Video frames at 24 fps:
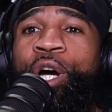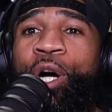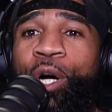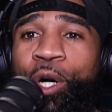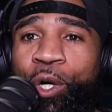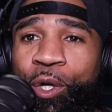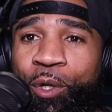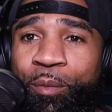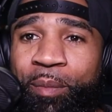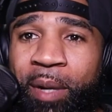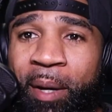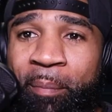
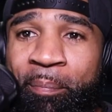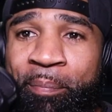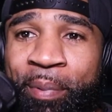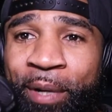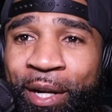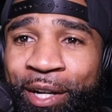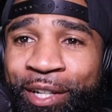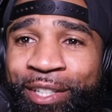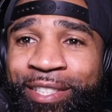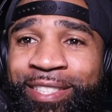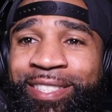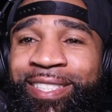on my
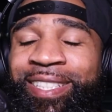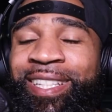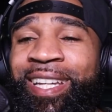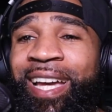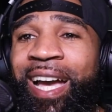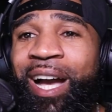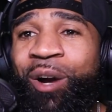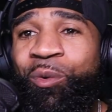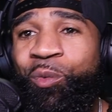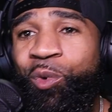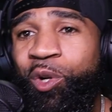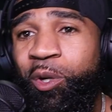purse.
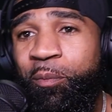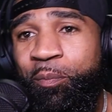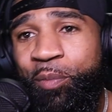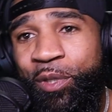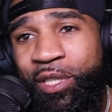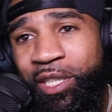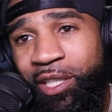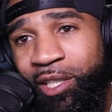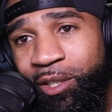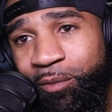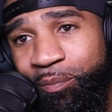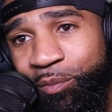I want to put
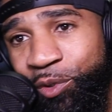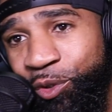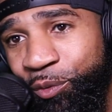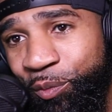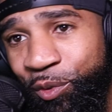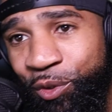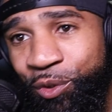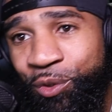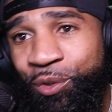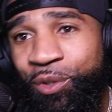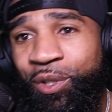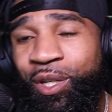the
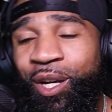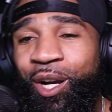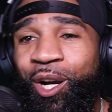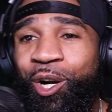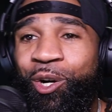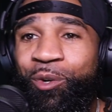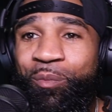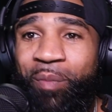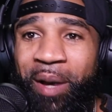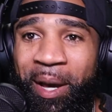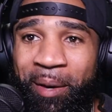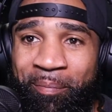Labubu
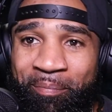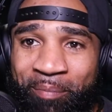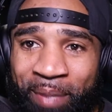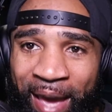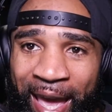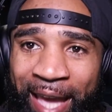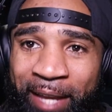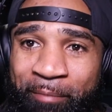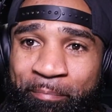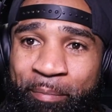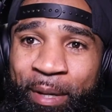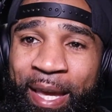on my
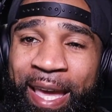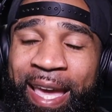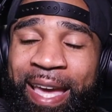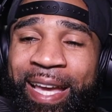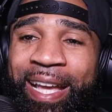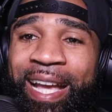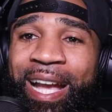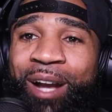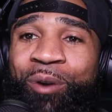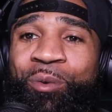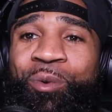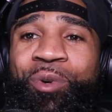backpack.
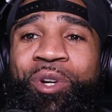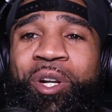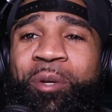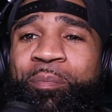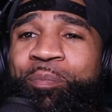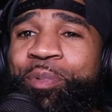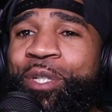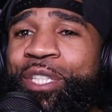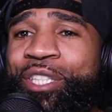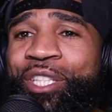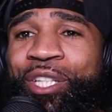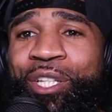I want to
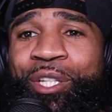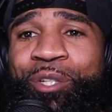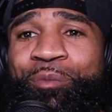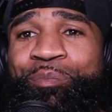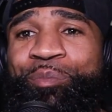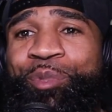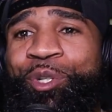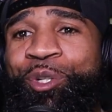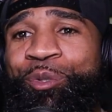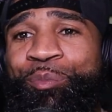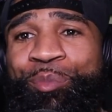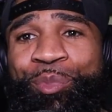put the
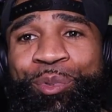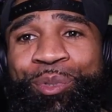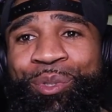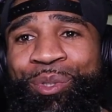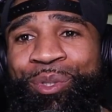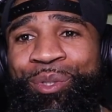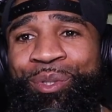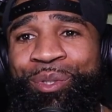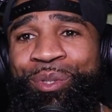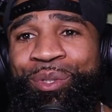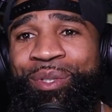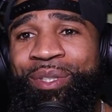
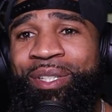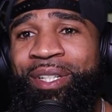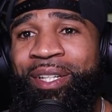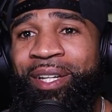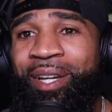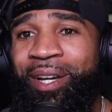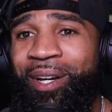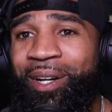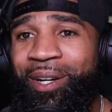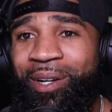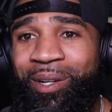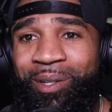Labubu
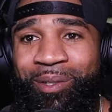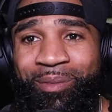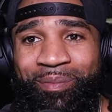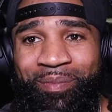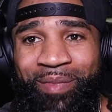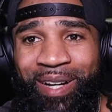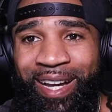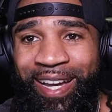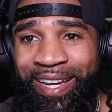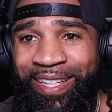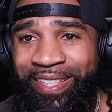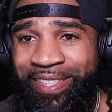on
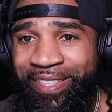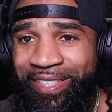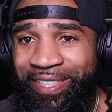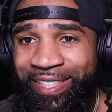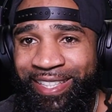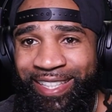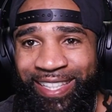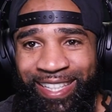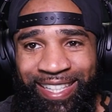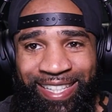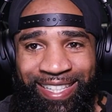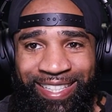my
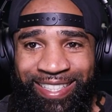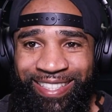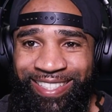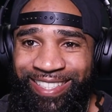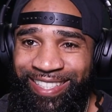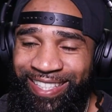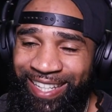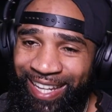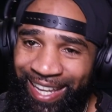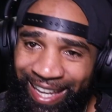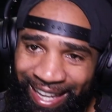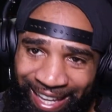
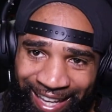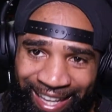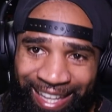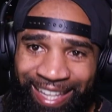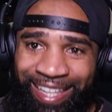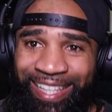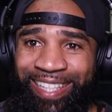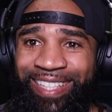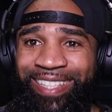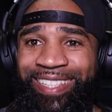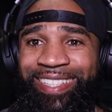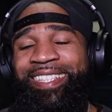
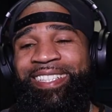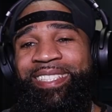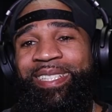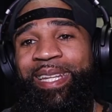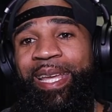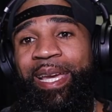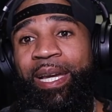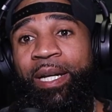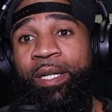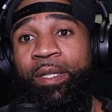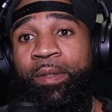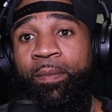keychain.
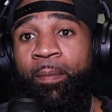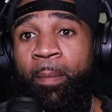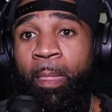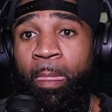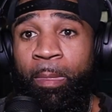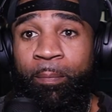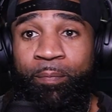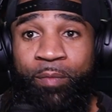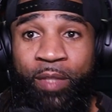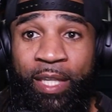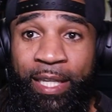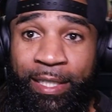Now,
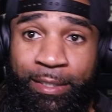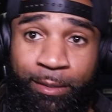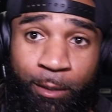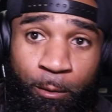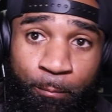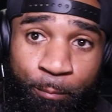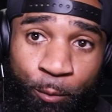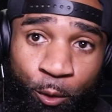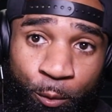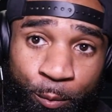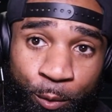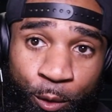these
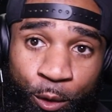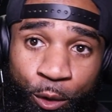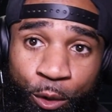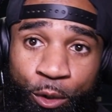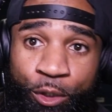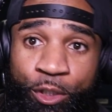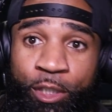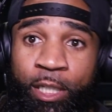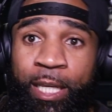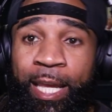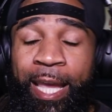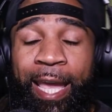
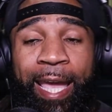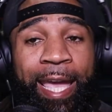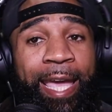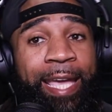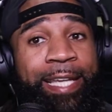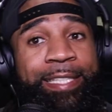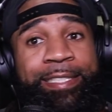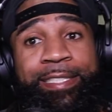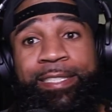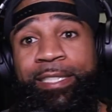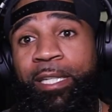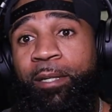Labubus,
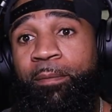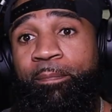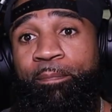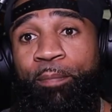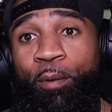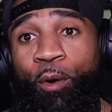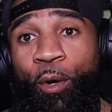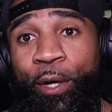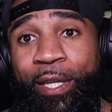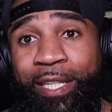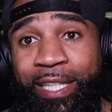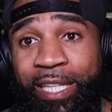at some
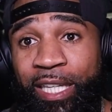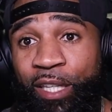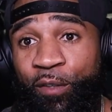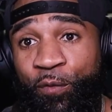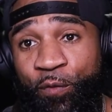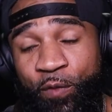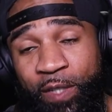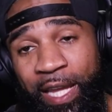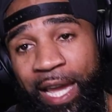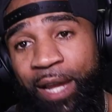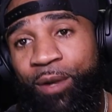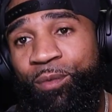point,
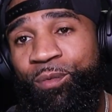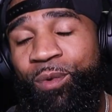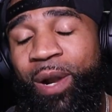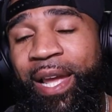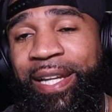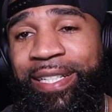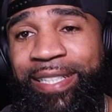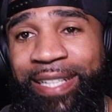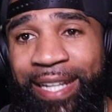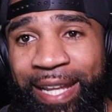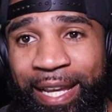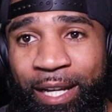if not
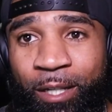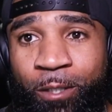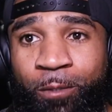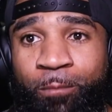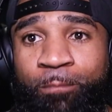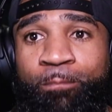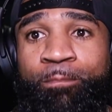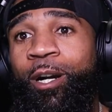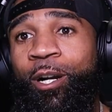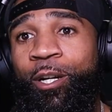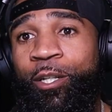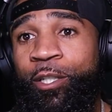right now,
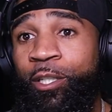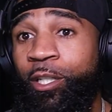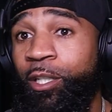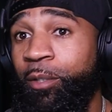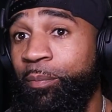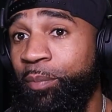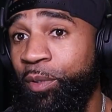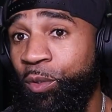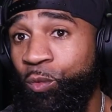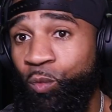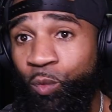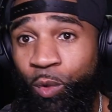are going
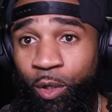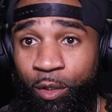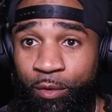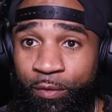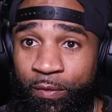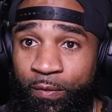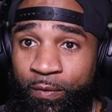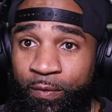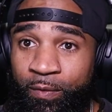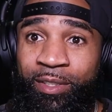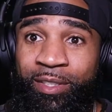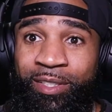to be
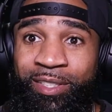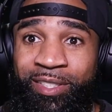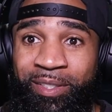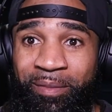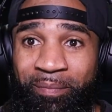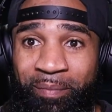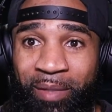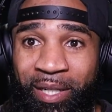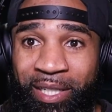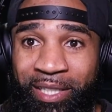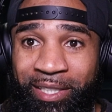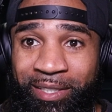worth some
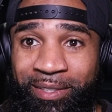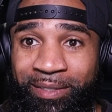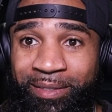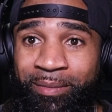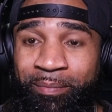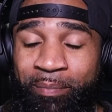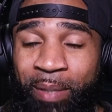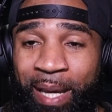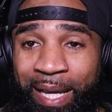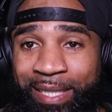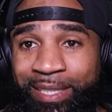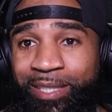money.
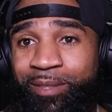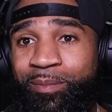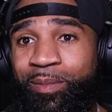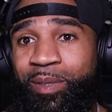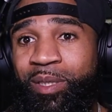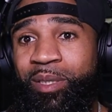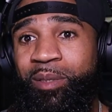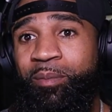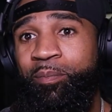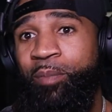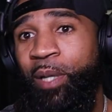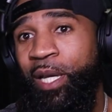
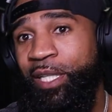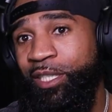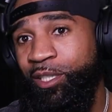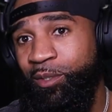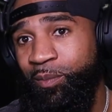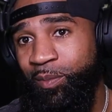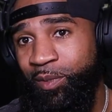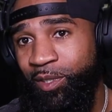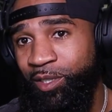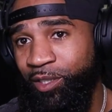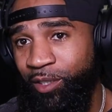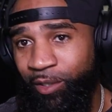
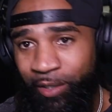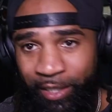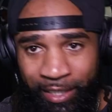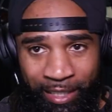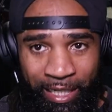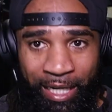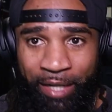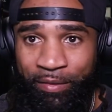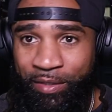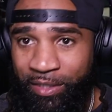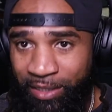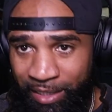Possibly. You know,
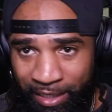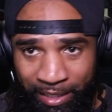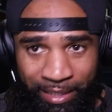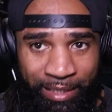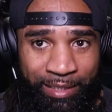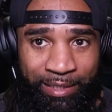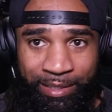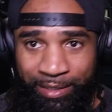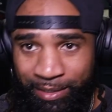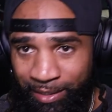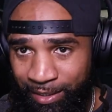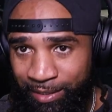everything
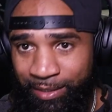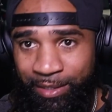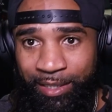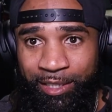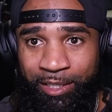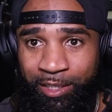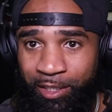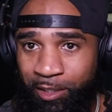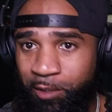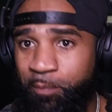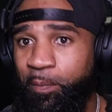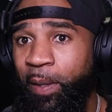
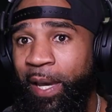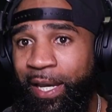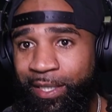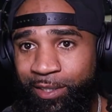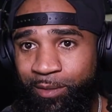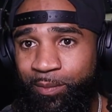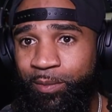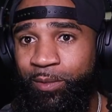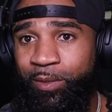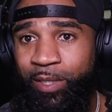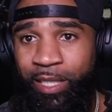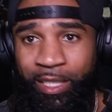is
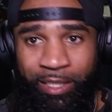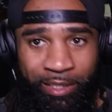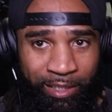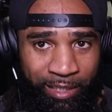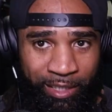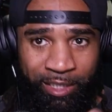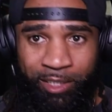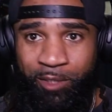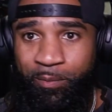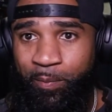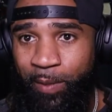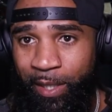possible.
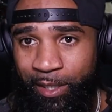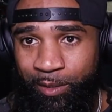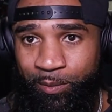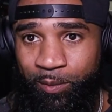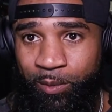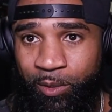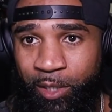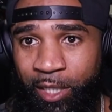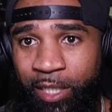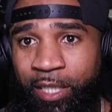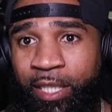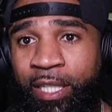Anything is
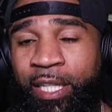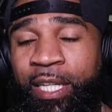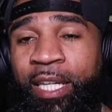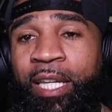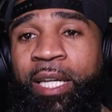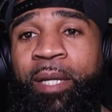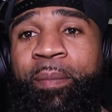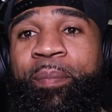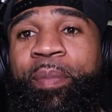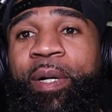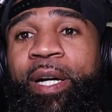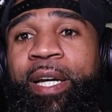possible, okay?
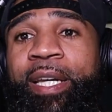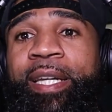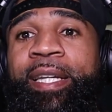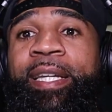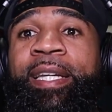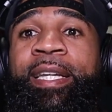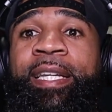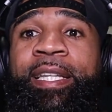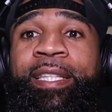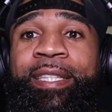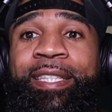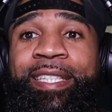But
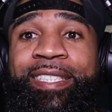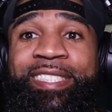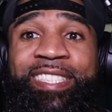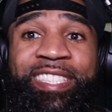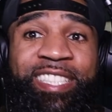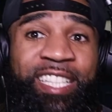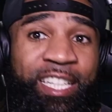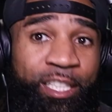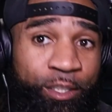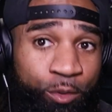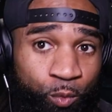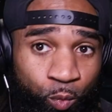this
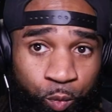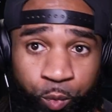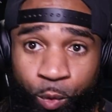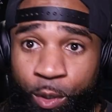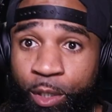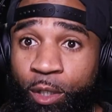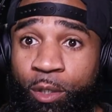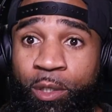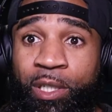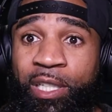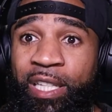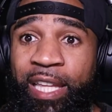is a
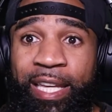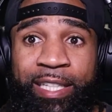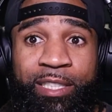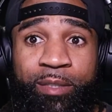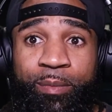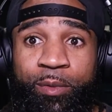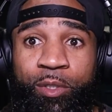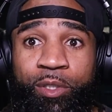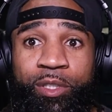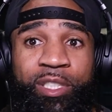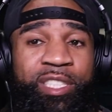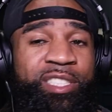real
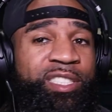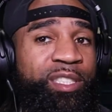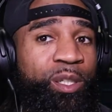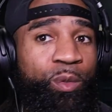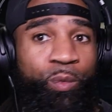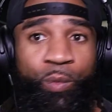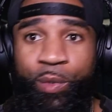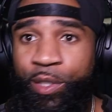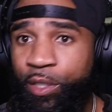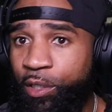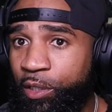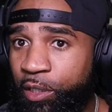collectible. This is a
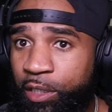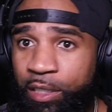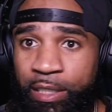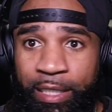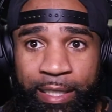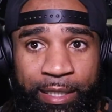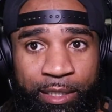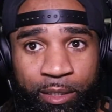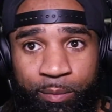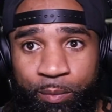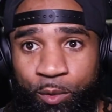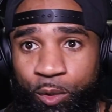real
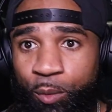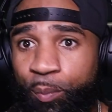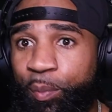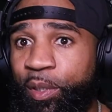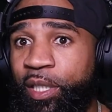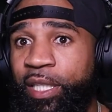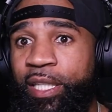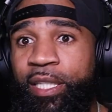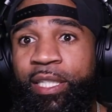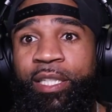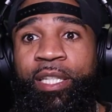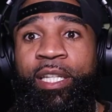collectible
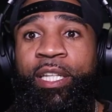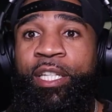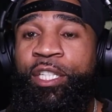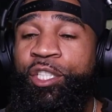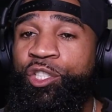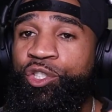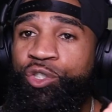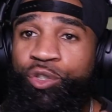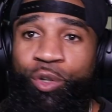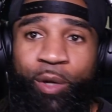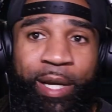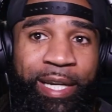being
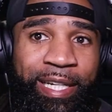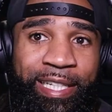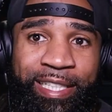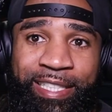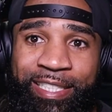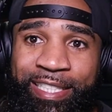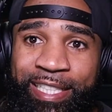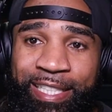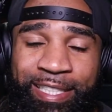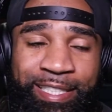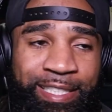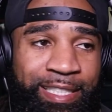
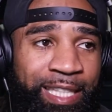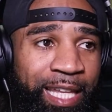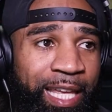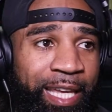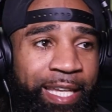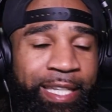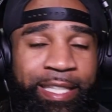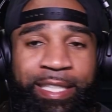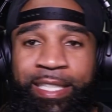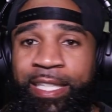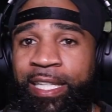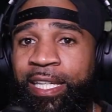traded just
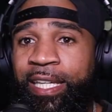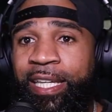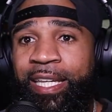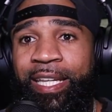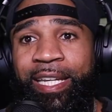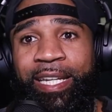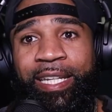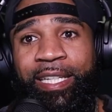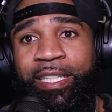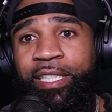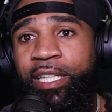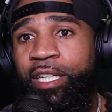like
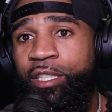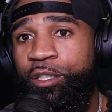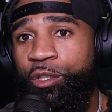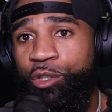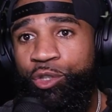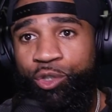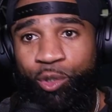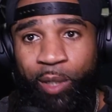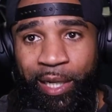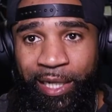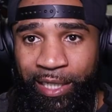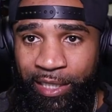any other
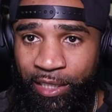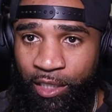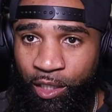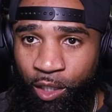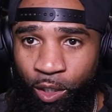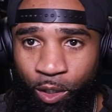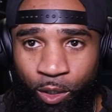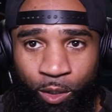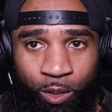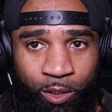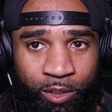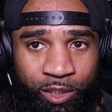trading
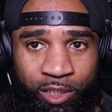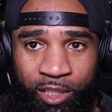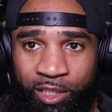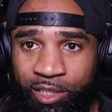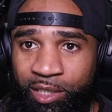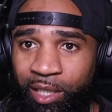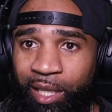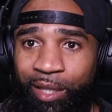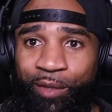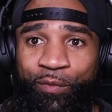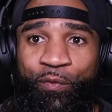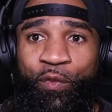card,
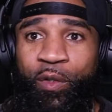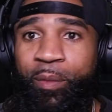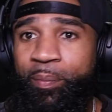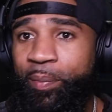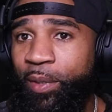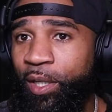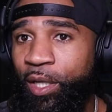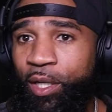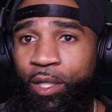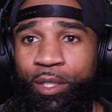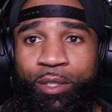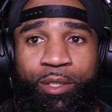just like
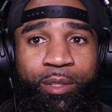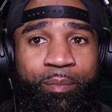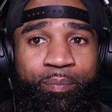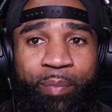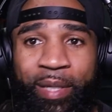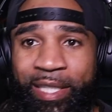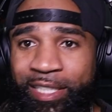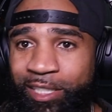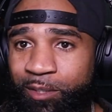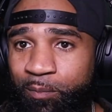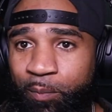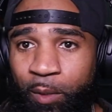football or
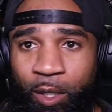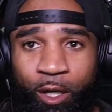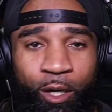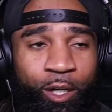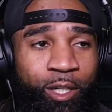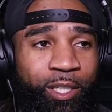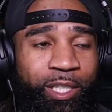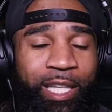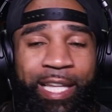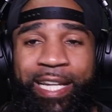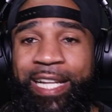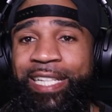
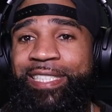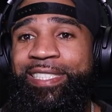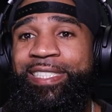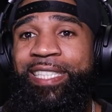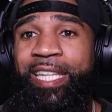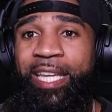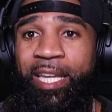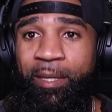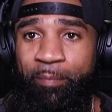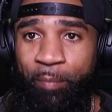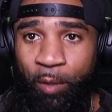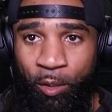baseball, like I
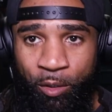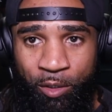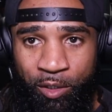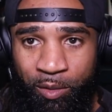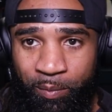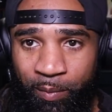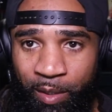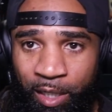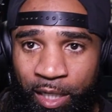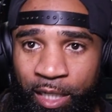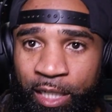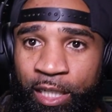said,
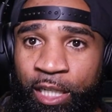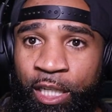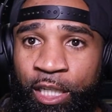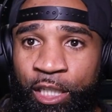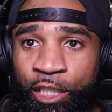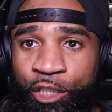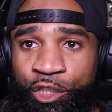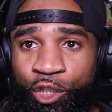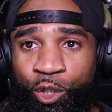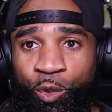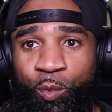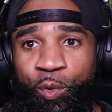Pokemon.
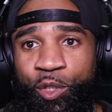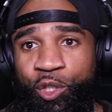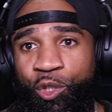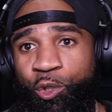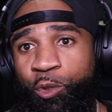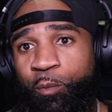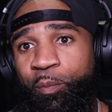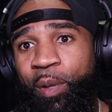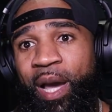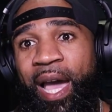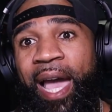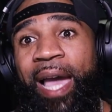So when
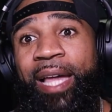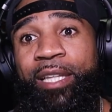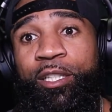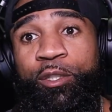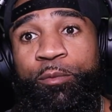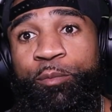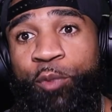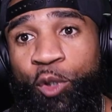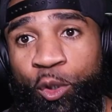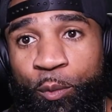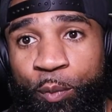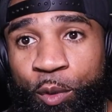you buy a
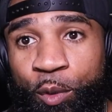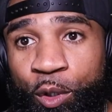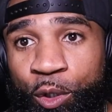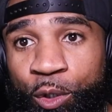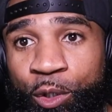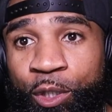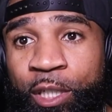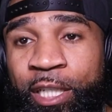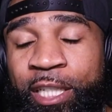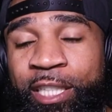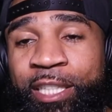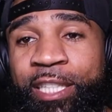
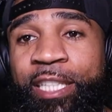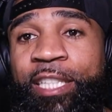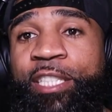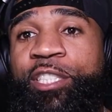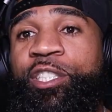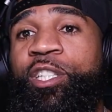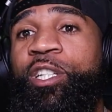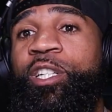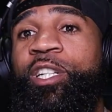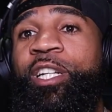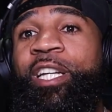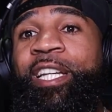Labubu, these
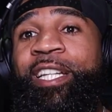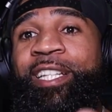are